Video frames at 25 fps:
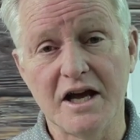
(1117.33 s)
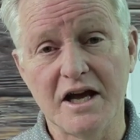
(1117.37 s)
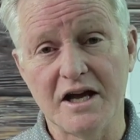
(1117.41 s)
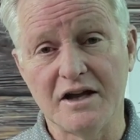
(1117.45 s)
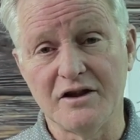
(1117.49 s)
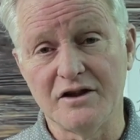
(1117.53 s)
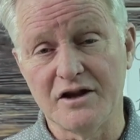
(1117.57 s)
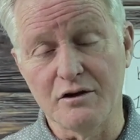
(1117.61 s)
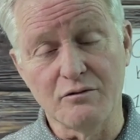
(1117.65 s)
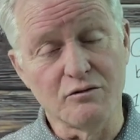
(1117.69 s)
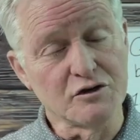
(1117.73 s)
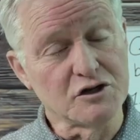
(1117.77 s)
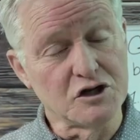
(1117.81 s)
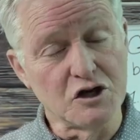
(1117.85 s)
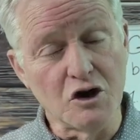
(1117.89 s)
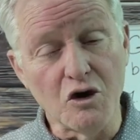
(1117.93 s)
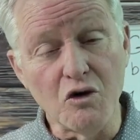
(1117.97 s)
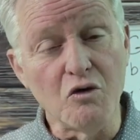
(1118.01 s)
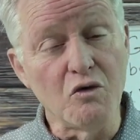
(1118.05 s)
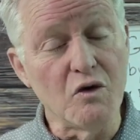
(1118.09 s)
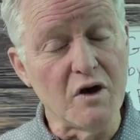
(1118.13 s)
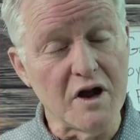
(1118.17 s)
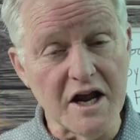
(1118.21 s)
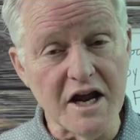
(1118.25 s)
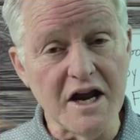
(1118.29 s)
there was
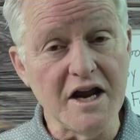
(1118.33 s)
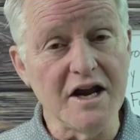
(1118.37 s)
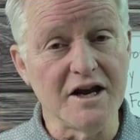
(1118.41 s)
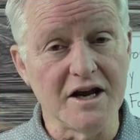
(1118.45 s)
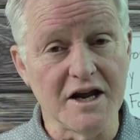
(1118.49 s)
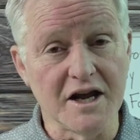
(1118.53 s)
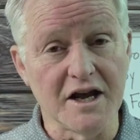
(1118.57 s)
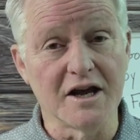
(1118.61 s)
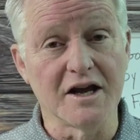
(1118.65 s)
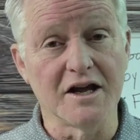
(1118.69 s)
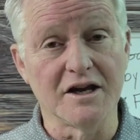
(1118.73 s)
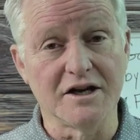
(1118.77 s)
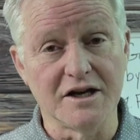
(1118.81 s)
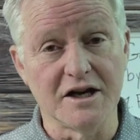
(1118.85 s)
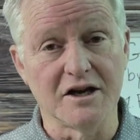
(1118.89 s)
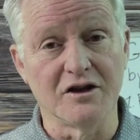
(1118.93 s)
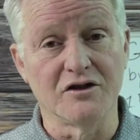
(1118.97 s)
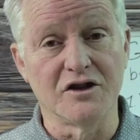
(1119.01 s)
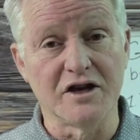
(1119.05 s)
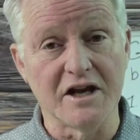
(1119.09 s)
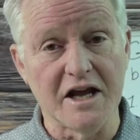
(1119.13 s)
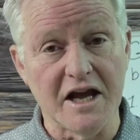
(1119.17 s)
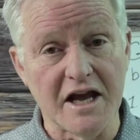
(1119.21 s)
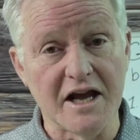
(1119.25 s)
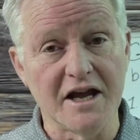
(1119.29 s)
no eating until
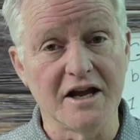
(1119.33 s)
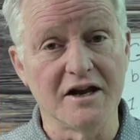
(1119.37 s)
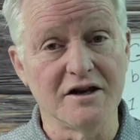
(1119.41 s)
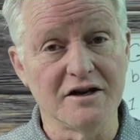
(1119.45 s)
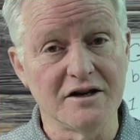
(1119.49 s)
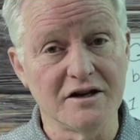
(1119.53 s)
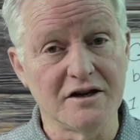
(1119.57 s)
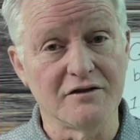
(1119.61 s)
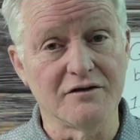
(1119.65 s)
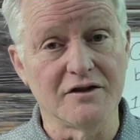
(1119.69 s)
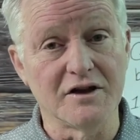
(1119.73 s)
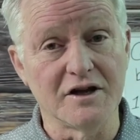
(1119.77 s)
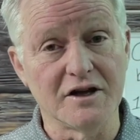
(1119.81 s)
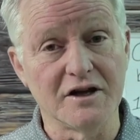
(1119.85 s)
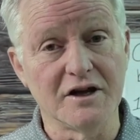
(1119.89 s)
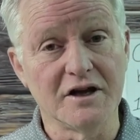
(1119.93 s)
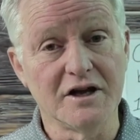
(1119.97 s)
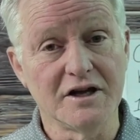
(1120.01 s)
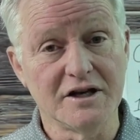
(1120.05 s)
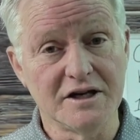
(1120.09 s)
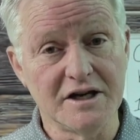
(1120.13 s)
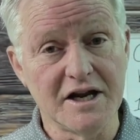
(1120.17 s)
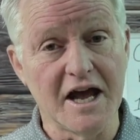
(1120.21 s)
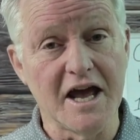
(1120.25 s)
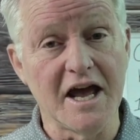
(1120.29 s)
the end of the
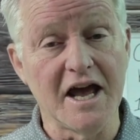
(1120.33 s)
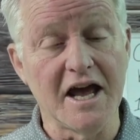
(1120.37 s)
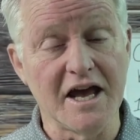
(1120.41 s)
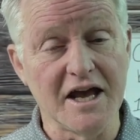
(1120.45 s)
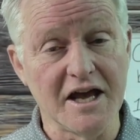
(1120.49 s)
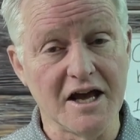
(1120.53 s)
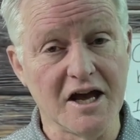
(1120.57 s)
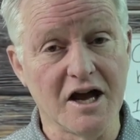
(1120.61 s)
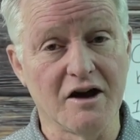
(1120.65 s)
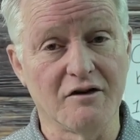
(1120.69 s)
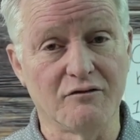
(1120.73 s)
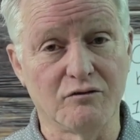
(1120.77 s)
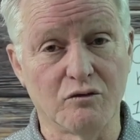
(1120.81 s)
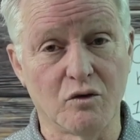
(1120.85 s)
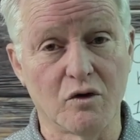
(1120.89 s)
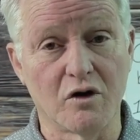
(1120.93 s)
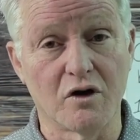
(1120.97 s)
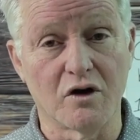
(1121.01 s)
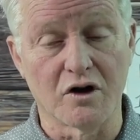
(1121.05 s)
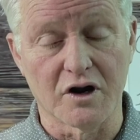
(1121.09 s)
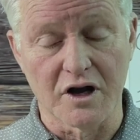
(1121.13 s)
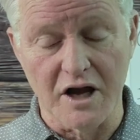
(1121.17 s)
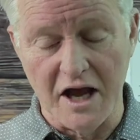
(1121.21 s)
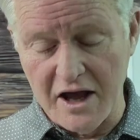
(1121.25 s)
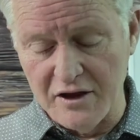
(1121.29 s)
day of
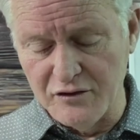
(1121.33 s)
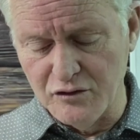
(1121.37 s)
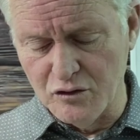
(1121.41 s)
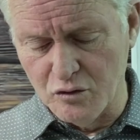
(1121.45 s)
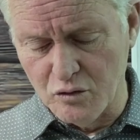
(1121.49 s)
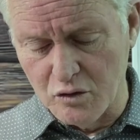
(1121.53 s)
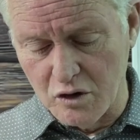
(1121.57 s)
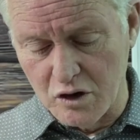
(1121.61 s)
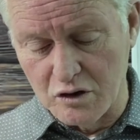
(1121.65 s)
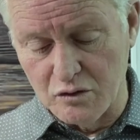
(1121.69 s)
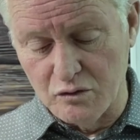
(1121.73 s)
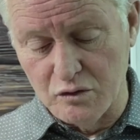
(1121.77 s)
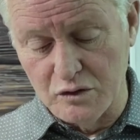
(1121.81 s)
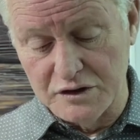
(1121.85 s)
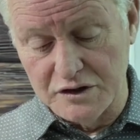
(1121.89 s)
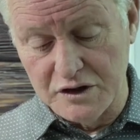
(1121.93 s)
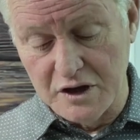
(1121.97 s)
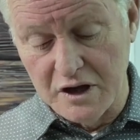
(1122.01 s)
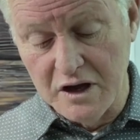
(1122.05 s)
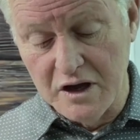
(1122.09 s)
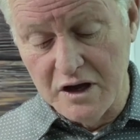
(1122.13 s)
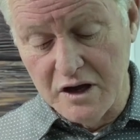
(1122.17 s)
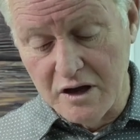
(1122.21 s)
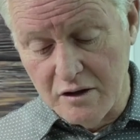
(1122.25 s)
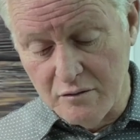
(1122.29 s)
work, and the work was
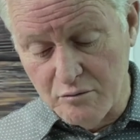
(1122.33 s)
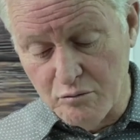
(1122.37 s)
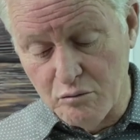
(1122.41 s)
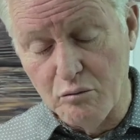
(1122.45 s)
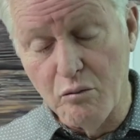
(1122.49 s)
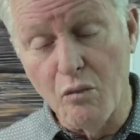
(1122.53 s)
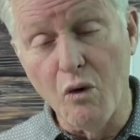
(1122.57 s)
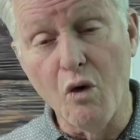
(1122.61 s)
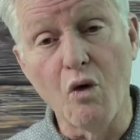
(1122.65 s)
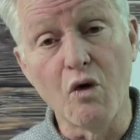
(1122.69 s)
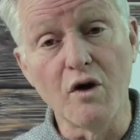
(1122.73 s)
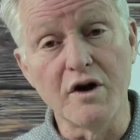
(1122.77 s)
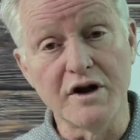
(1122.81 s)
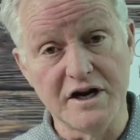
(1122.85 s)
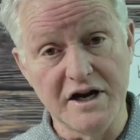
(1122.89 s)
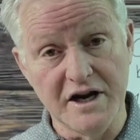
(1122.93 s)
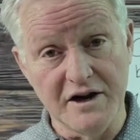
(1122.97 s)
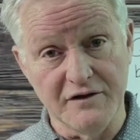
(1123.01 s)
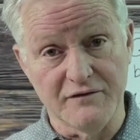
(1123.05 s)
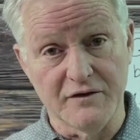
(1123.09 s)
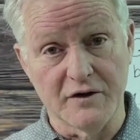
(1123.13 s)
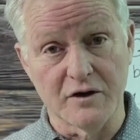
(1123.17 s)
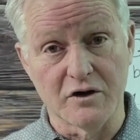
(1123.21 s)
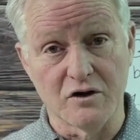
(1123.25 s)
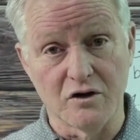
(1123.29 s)
more
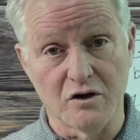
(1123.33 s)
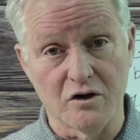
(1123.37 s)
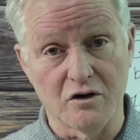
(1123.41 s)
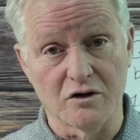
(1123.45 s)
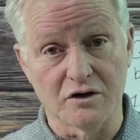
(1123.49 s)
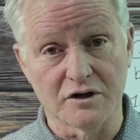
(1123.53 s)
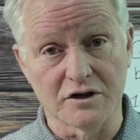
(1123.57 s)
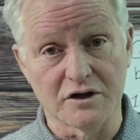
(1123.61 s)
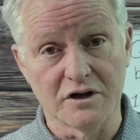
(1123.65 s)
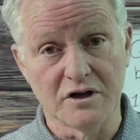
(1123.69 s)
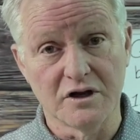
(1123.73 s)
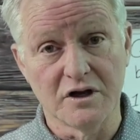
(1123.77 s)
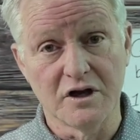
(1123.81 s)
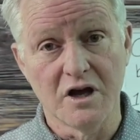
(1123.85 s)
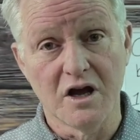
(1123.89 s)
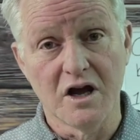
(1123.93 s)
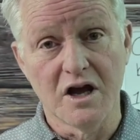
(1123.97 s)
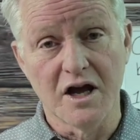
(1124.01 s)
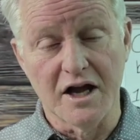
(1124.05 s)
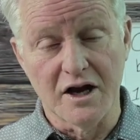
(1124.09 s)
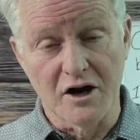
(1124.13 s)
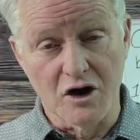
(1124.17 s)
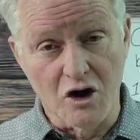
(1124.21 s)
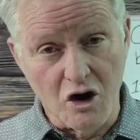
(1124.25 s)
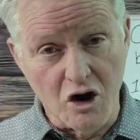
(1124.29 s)
difficult
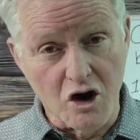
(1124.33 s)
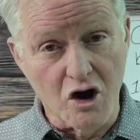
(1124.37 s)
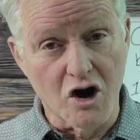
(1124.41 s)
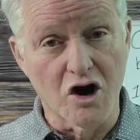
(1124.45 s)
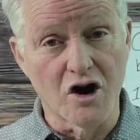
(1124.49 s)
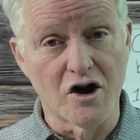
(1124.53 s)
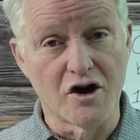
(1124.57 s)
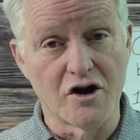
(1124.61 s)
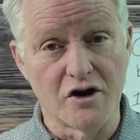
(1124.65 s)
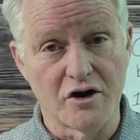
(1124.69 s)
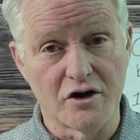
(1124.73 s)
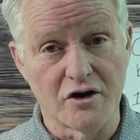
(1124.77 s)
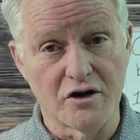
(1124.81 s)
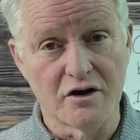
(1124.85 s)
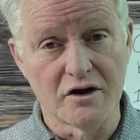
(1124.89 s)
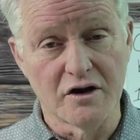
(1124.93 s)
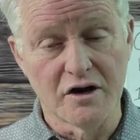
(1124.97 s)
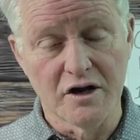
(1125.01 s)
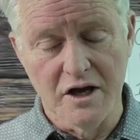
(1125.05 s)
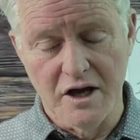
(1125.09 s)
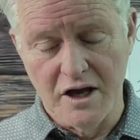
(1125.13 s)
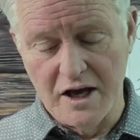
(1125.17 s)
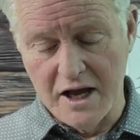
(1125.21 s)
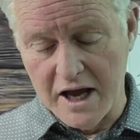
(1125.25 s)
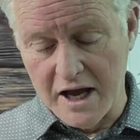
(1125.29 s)
and harder
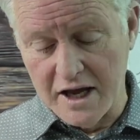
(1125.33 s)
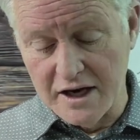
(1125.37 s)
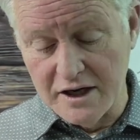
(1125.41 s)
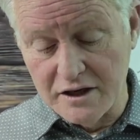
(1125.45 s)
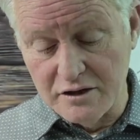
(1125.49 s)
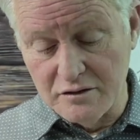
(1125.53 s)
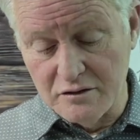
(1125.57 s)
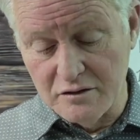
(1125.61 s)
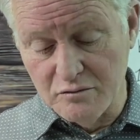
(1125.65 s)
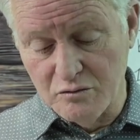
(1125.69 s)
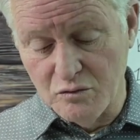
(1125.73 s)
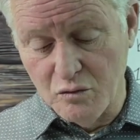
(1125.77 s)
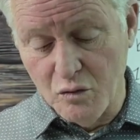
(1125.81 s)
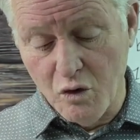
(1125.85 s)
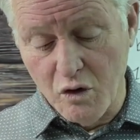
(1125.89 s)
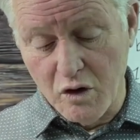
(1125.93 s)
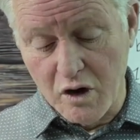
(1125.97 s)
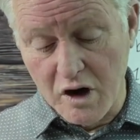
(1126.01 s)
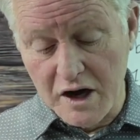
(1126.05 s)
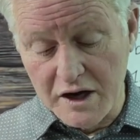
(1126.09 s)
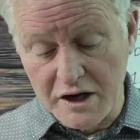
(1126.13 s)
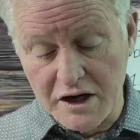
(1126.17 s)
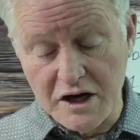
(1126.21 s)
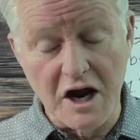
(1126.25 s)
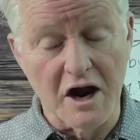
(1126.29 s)
and more
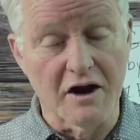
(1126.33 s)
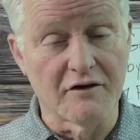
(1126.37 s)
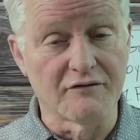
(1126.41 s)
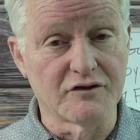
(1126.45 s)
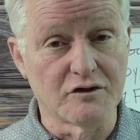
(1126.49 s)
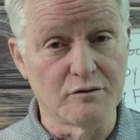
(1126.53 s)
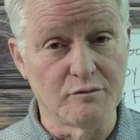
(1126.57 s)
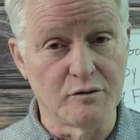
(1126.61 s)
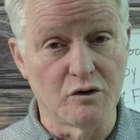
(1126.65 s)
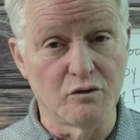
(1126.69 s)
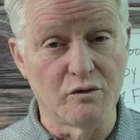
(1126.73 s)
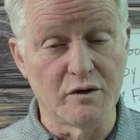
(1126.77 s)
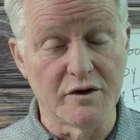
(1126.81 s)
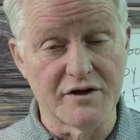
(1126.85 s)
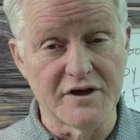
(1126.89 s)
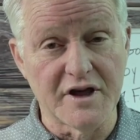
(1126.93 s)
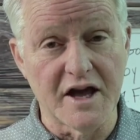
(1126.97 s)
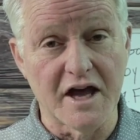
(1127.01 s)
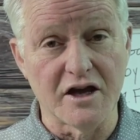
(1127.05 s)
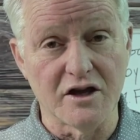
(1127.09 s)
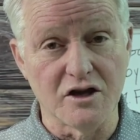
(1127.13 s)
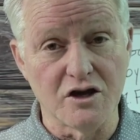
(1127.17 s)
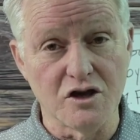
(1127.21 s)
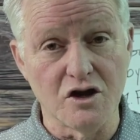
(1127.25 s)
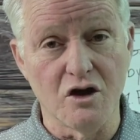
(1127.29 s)
uncomfortable with
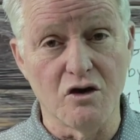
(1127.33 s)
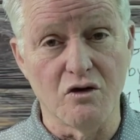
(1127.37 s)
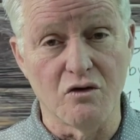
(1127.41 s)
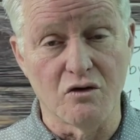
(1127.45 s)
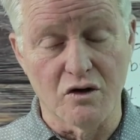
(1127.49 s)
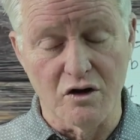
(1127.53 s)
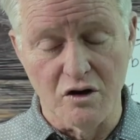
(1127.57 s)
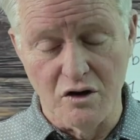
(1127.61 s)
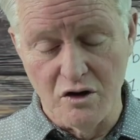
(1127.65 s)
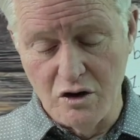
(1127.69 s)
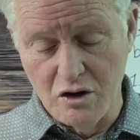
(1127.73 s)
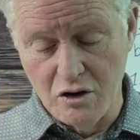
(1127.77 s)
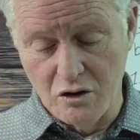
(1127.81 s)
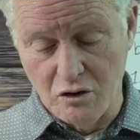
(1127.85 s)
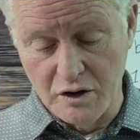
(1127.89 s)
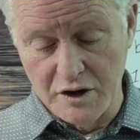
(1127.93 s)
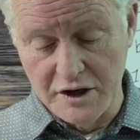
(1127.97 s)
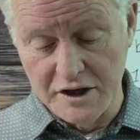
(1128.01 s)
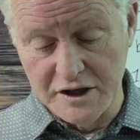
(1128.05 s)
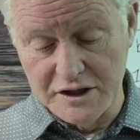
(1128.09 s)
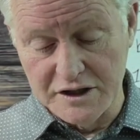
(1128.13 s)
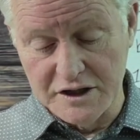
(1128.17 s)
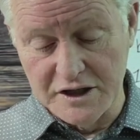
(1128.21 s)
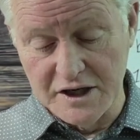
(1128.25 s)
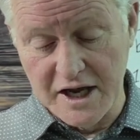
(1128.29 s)
that yoke on
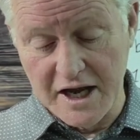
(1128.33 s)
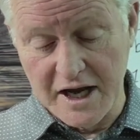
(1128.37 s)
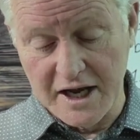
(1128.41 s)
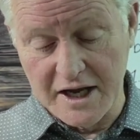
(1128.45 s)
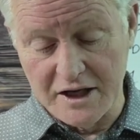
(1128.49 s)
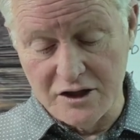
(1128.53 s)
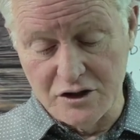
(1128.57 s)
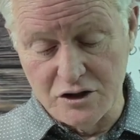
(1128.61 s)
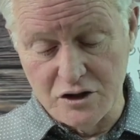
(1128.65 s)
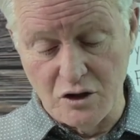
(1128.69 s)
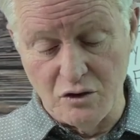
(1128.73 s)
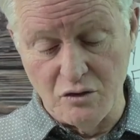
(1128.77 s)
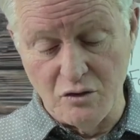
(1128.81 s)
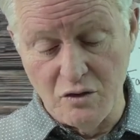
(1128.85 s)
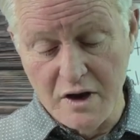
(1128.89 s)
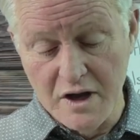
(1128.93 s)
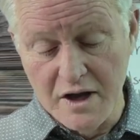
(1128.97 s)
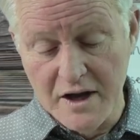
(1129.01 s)
its neck. So